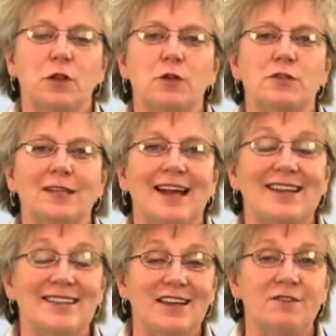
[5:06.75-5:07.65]
closely
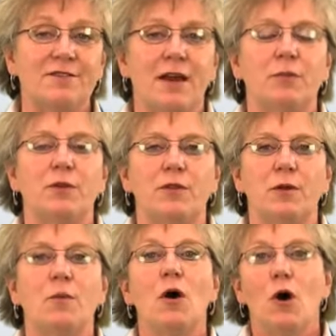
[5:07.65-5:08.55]
identified with
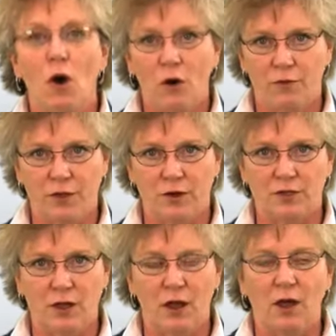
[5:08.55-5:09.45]
him over the
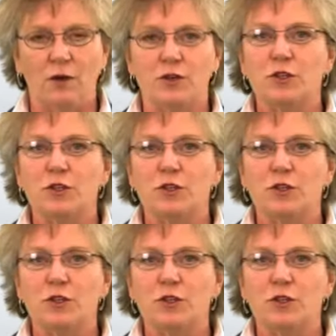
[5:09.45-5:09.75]
years at Congress.